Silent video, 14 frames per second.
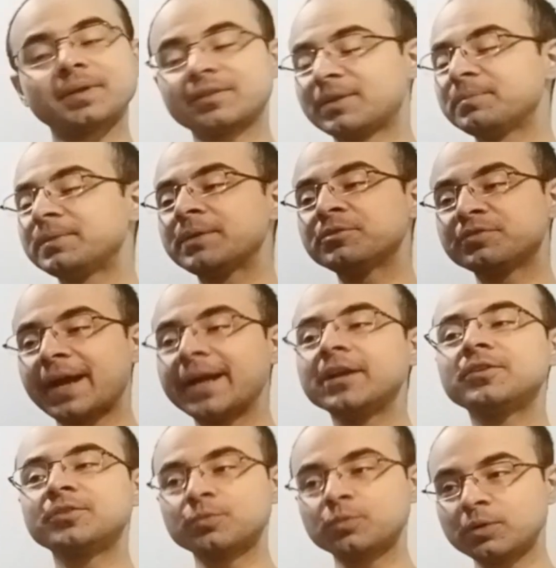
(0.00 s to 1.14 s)
sometimes
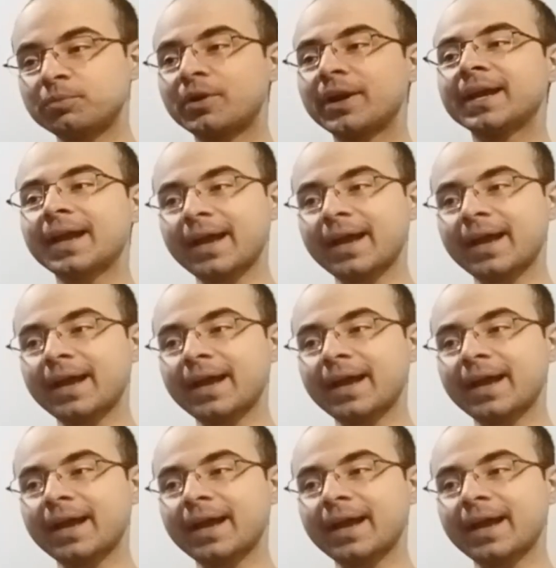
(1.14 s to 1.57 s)
fights would break